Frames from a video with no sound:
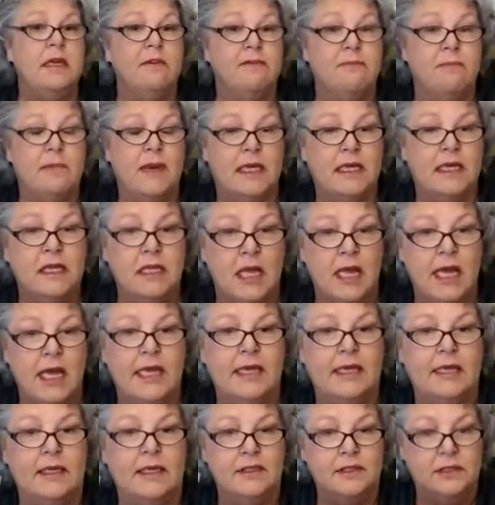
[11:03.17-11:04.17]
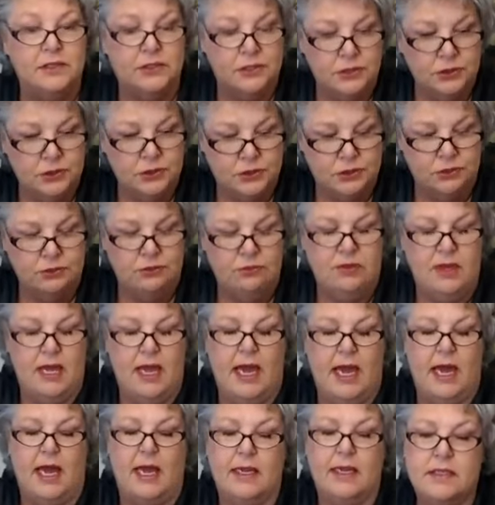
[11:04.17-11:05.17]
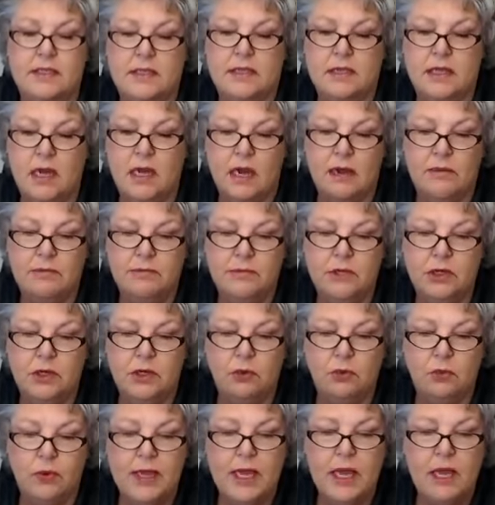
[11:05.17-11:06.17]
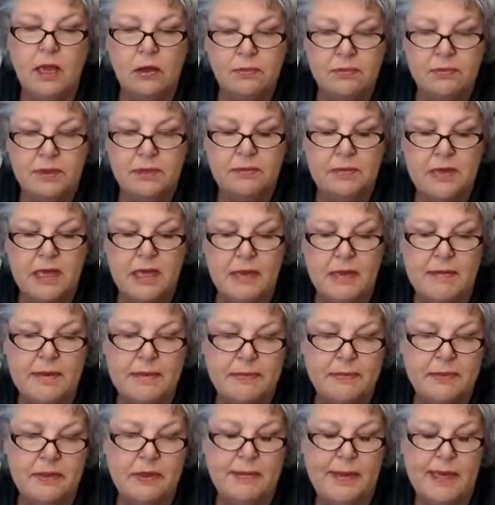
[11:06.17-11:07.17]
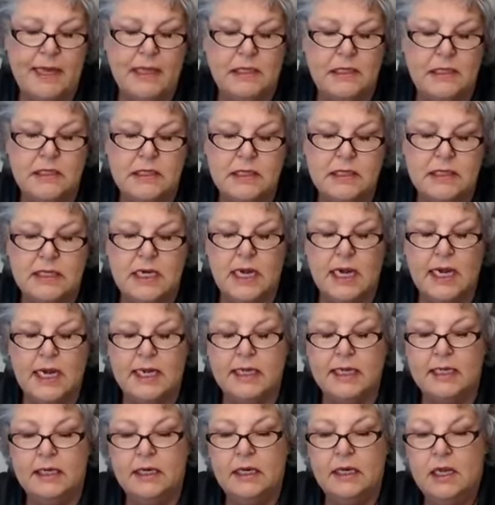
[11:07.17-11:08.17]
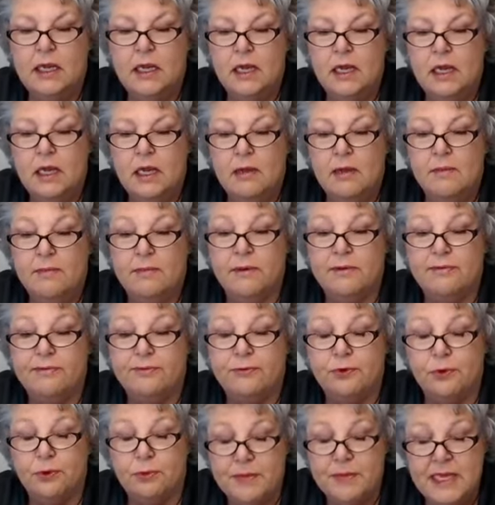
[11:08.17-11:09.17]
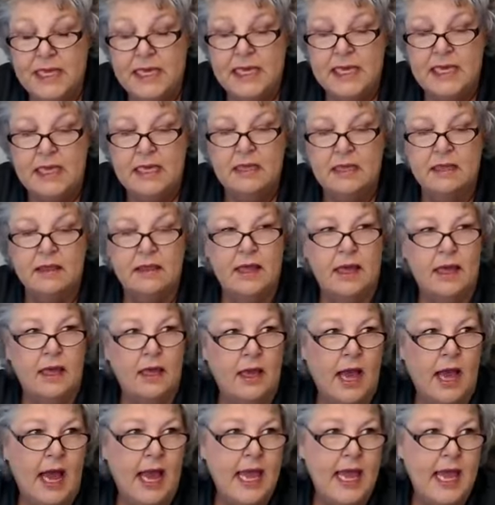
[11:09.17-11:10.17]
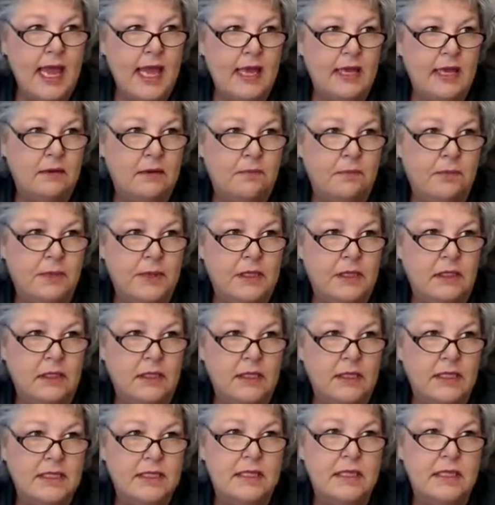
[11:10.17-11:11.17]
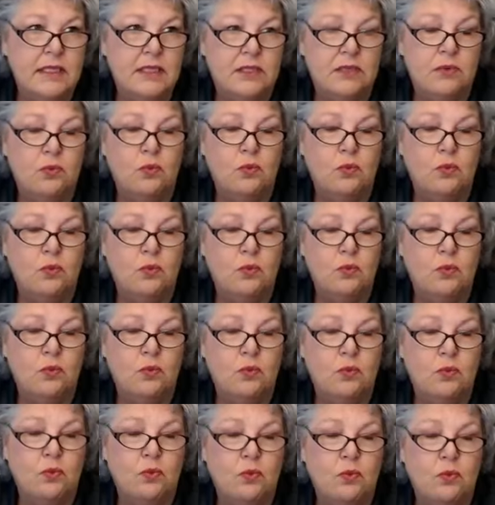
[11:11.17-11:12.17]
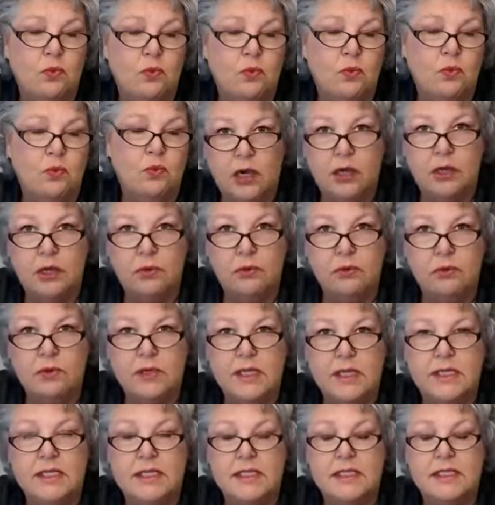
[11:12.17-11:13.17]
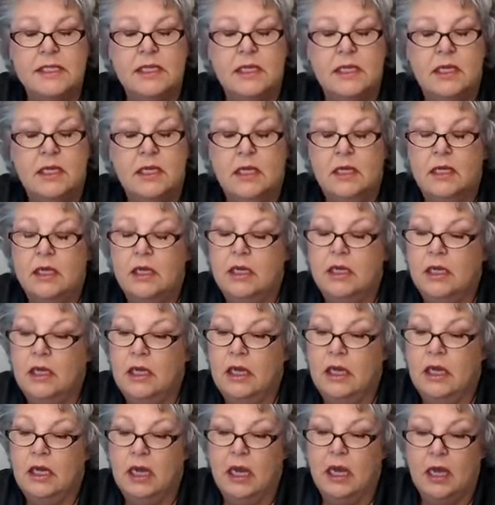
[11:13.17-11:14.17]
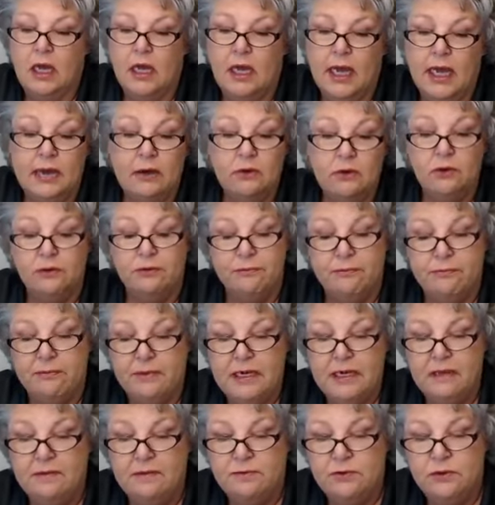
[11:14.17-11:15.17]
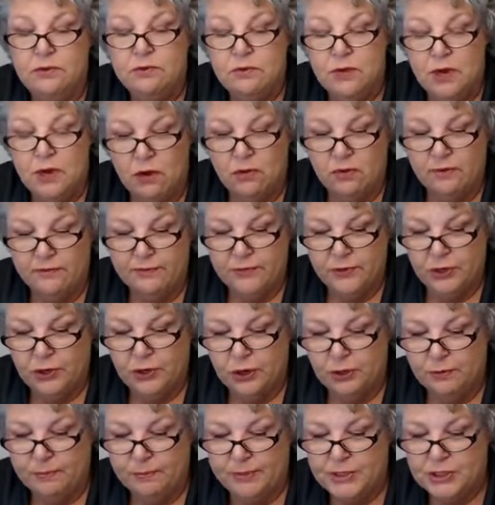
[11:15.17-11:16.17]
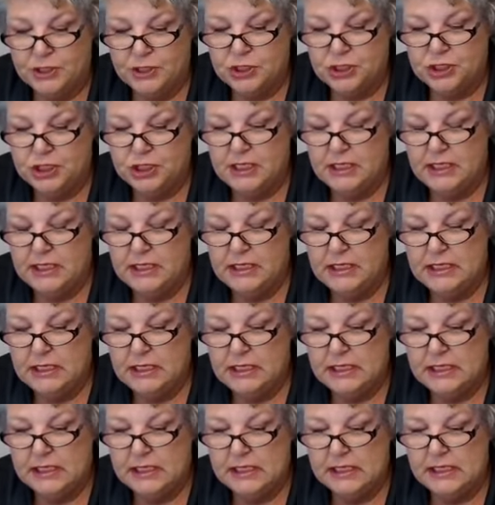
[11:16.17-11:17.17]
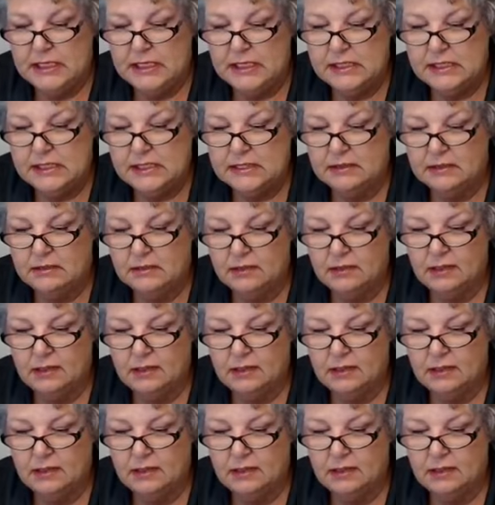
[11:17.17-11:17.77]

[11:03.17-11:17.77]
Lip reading: of my clients do that. We help them come up with a balanced diet. But for me, that I had been listening to Wendy Volhard, who is, I don't know if any of you know of her, but she is